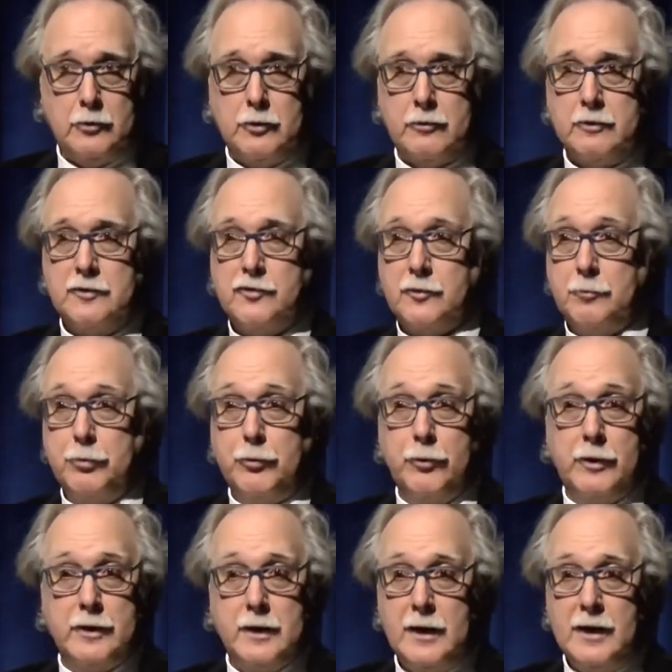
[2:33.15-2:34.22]
or in
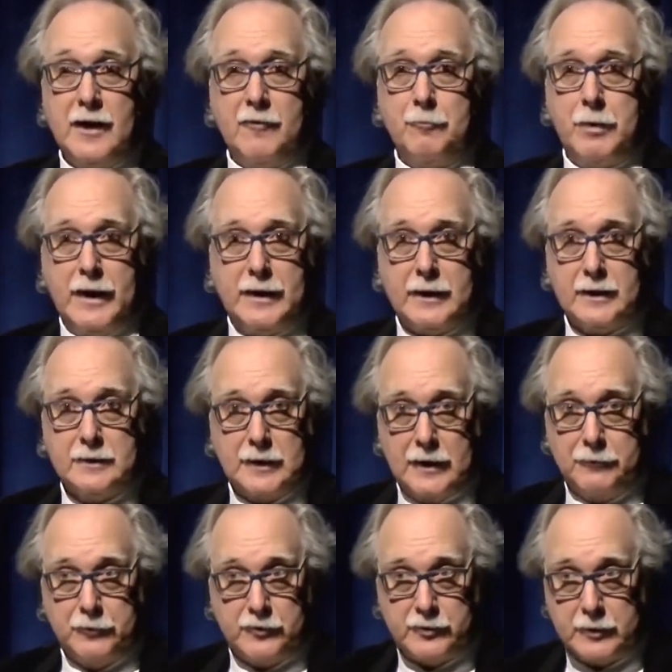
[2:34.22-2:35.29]
support of banning
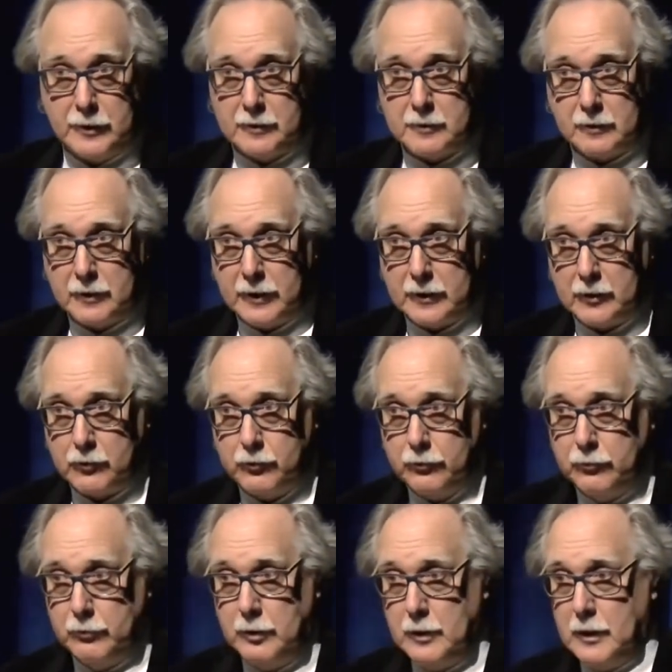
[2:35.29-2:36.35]
glyphosate, the latter
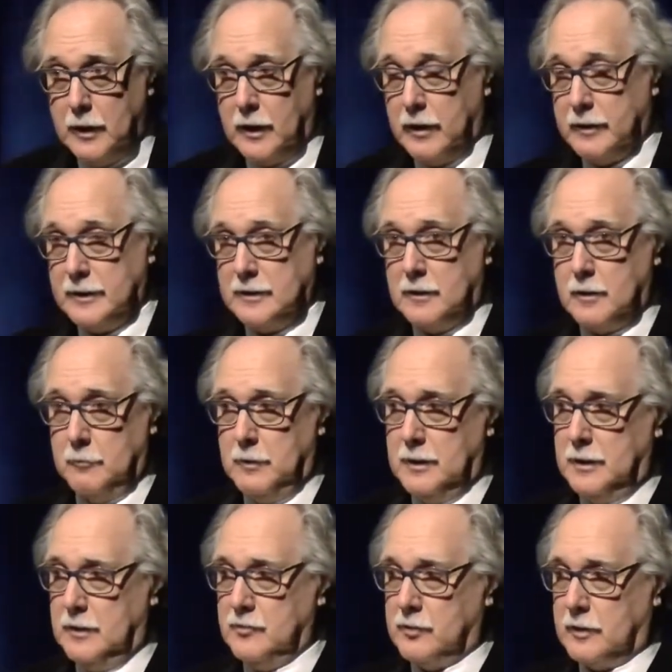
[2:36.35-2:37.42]
two are in
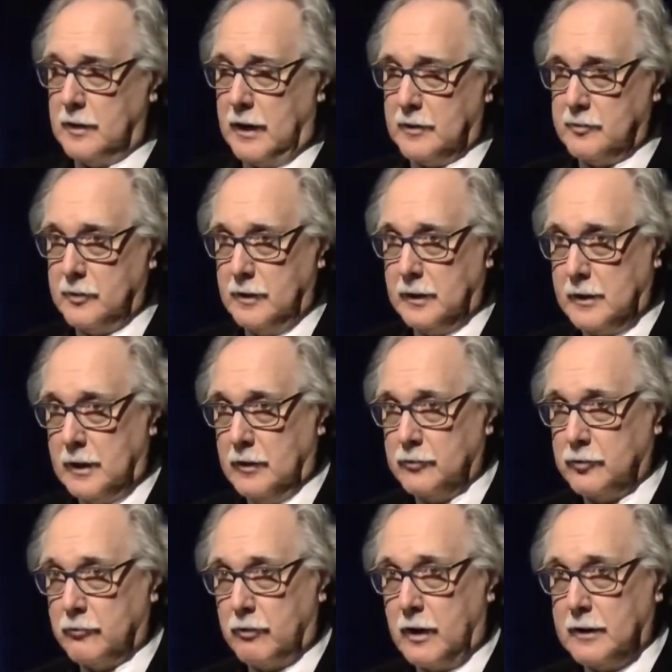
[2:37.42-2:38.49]
committees in our city
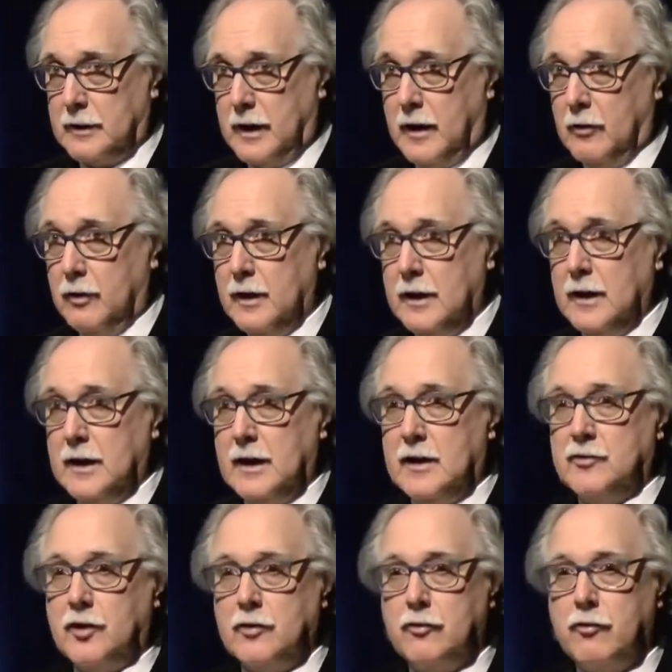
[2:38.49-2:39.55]
council right now,
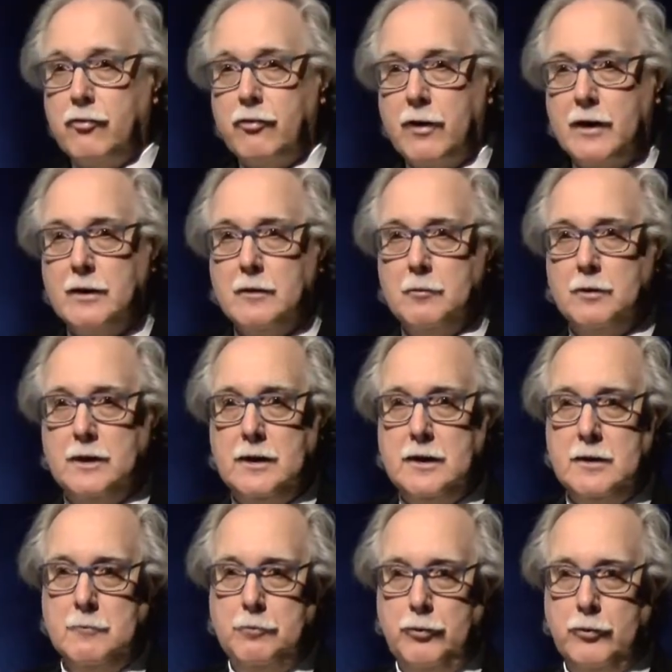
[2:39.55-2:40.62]
it's
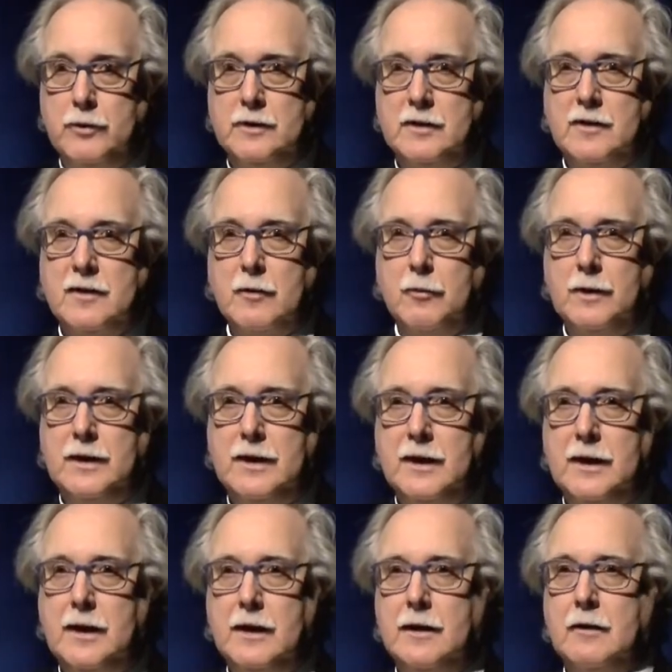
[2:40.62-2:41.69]
incredibly important that we
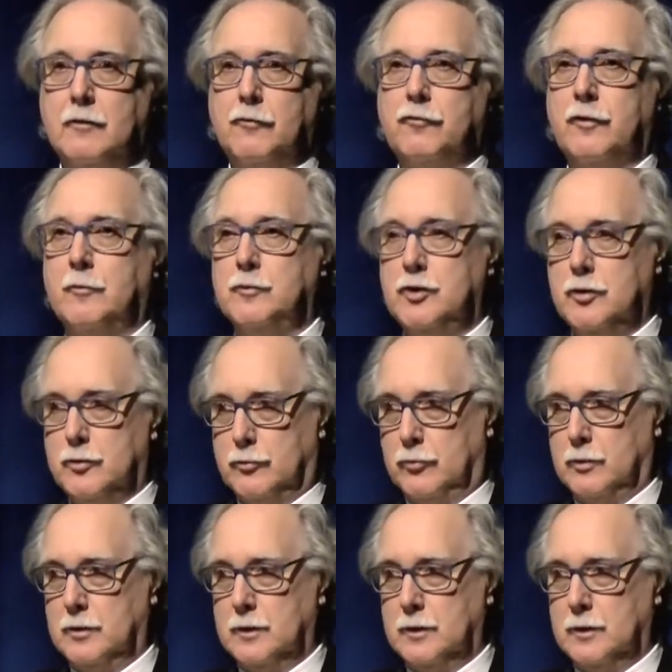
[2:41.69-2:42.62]
hear from you,